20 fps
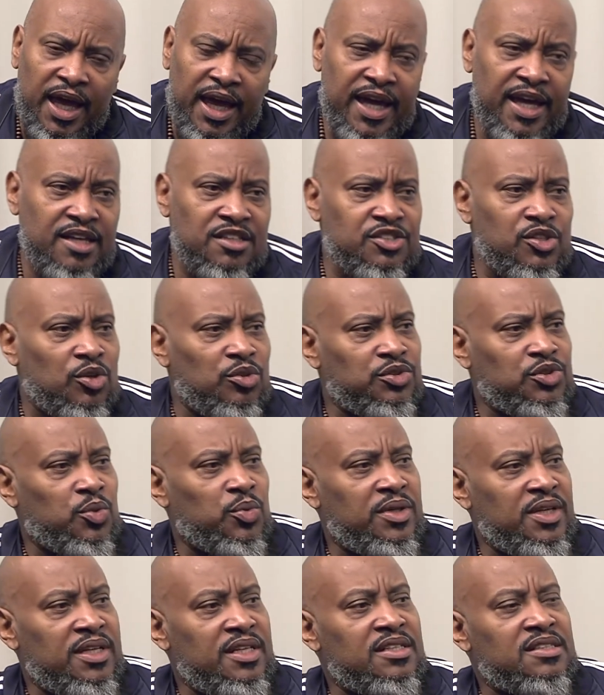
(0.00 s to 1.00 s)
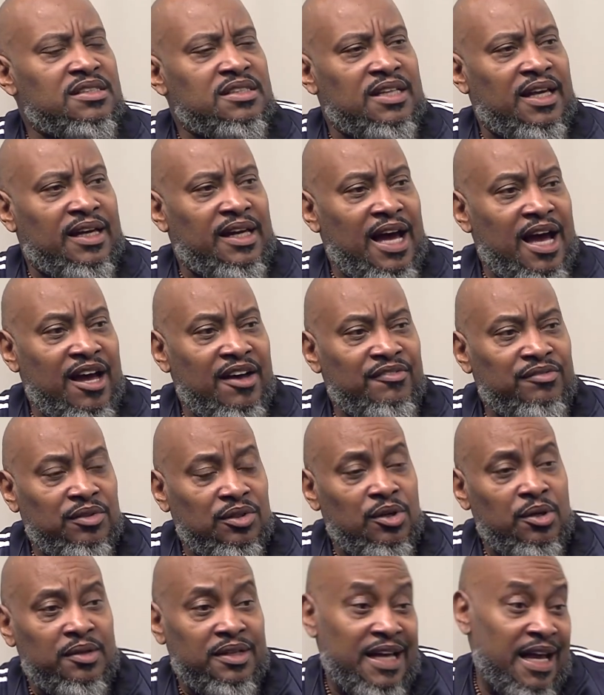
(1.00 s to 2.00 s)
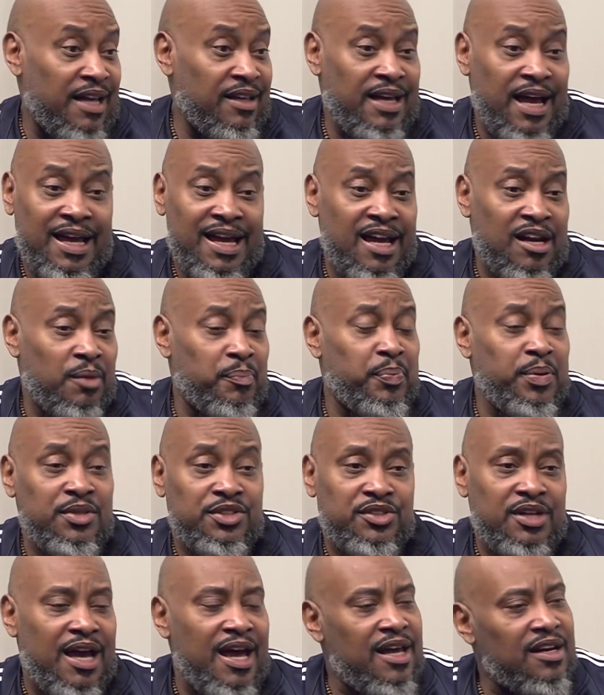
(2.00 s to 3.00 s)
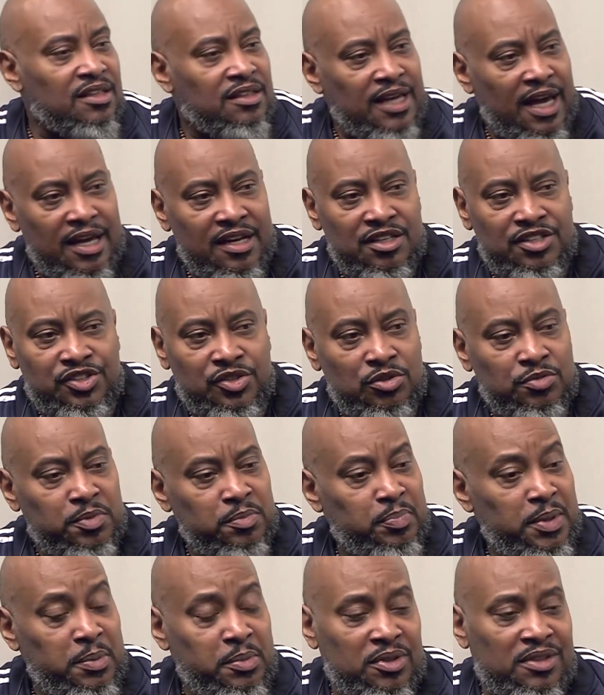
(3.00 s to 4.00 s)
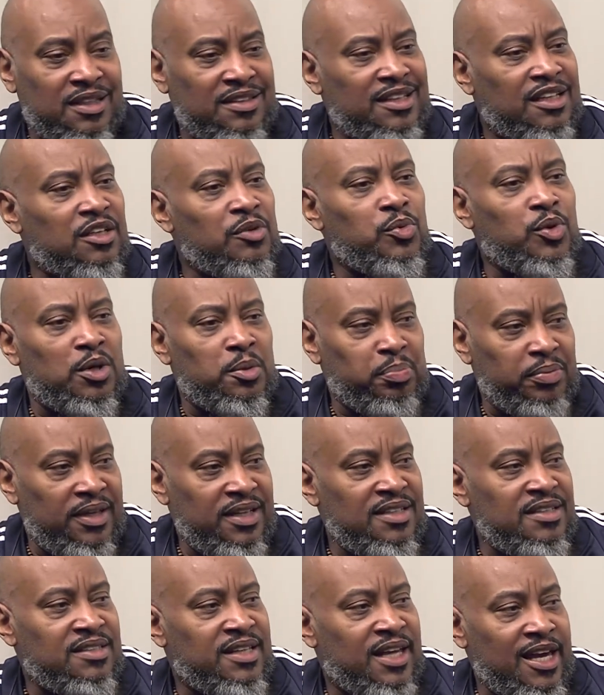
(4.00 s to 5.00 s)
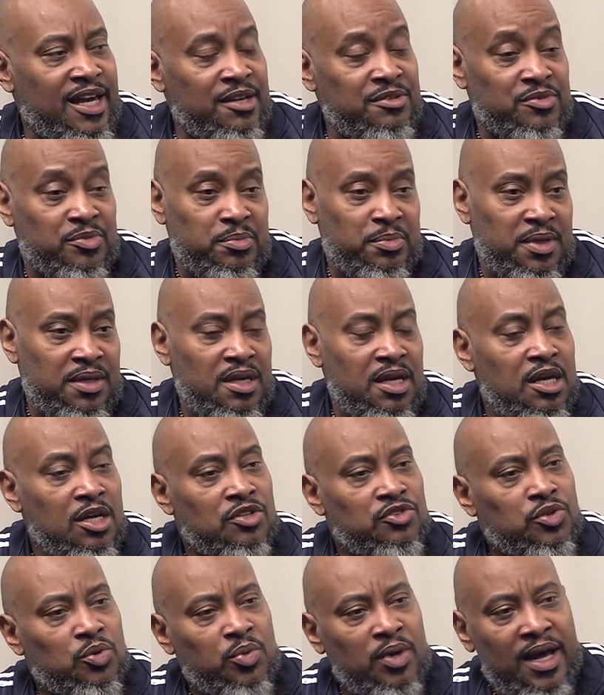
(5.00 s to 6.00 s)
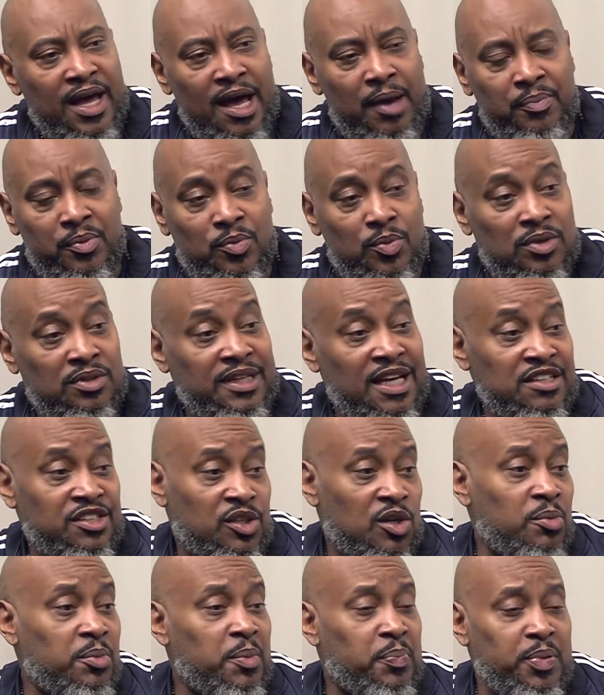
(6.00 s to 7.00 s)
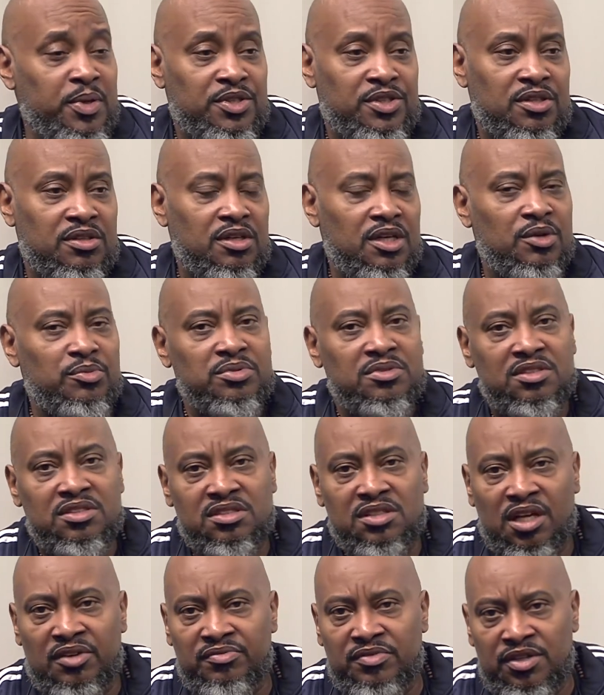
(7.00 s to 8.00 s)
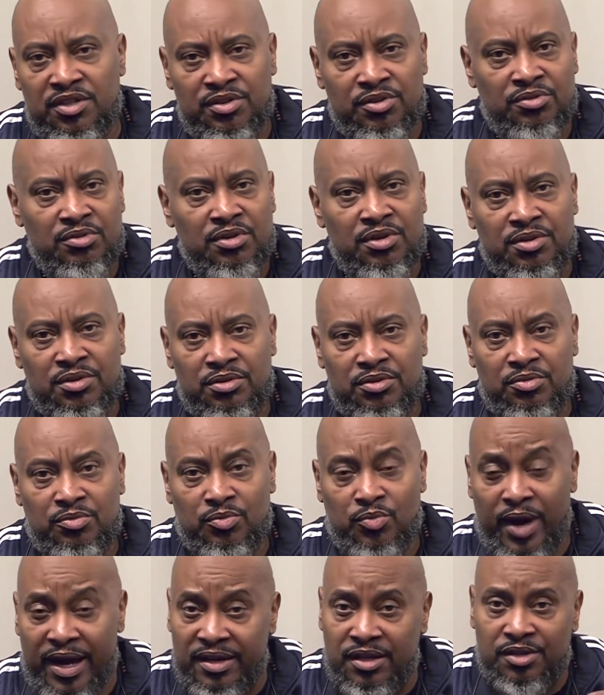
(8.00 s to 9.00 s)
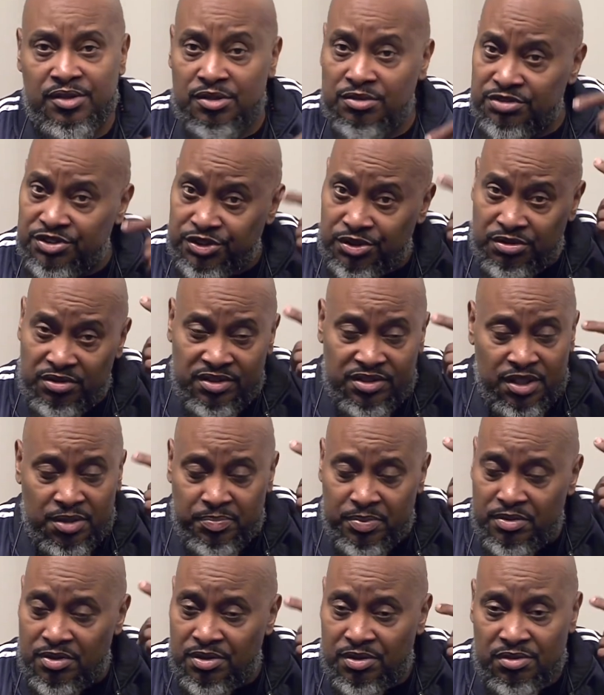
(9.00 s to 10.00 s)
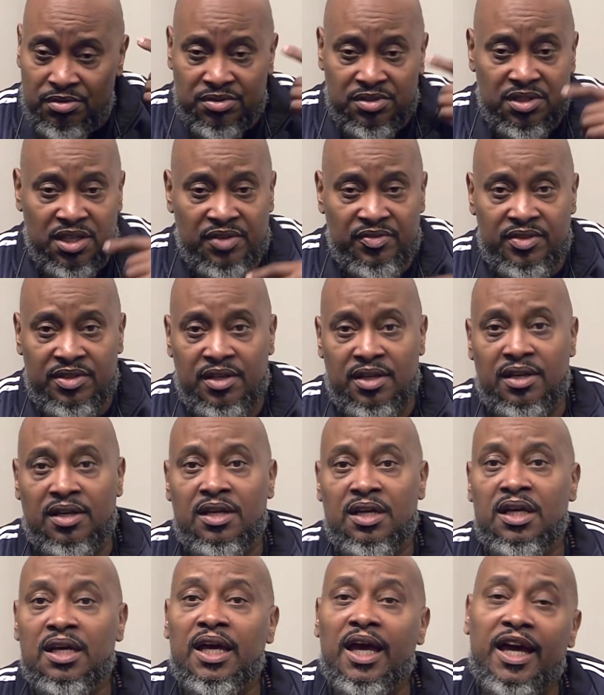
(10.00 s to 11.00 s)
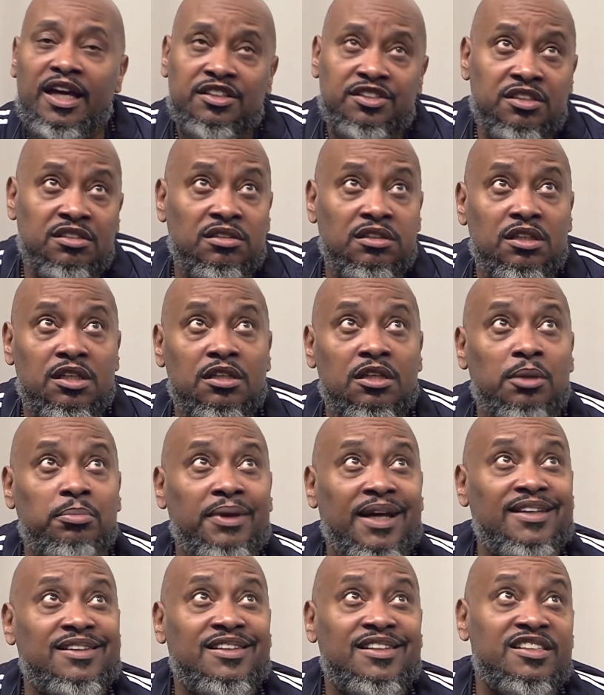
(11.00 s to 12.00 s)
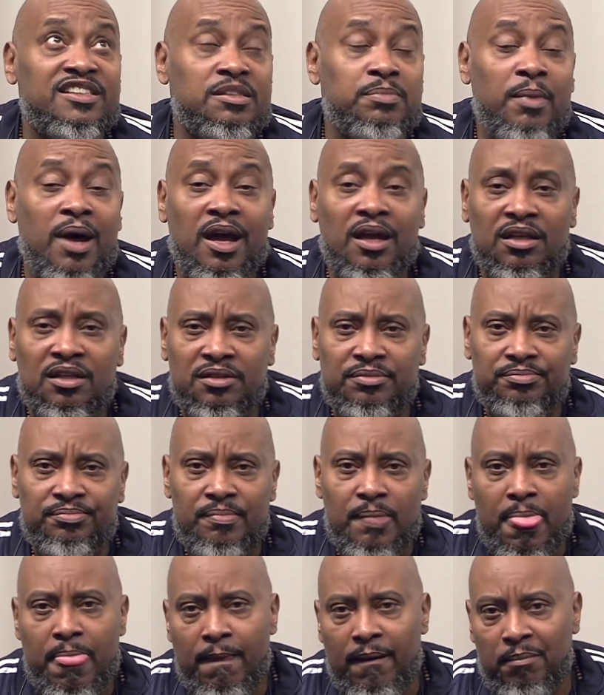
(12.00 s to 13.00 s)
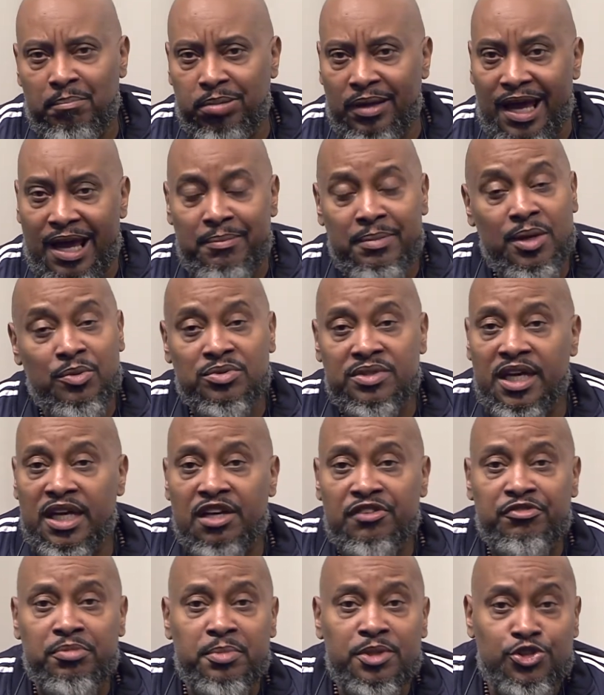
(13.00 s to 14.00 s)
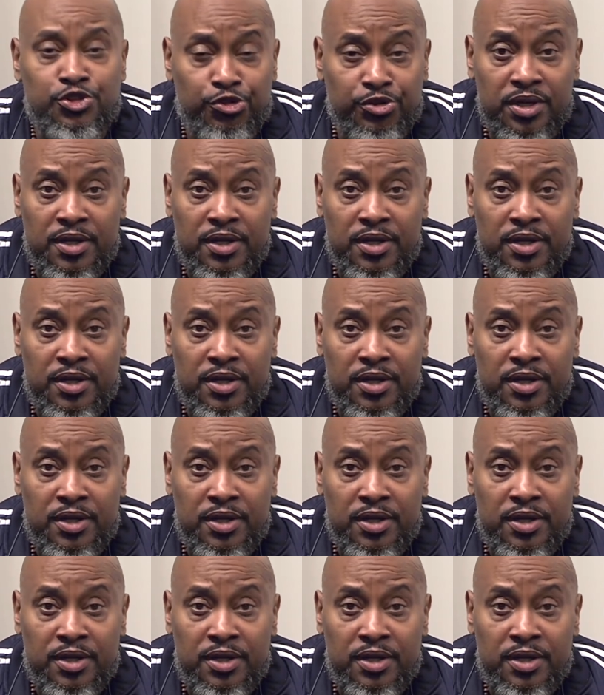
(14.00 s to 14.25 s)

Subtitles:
So what it is like I have learned. Cause I got a picture. I had to show some people because I said they want to play these games with me. So what happened was I showed them a picture. It was a 7-year-old girl, white girl, Shirley Temple curls and everything, and she's looking up like this, smiling. A black man was hanging from a tree.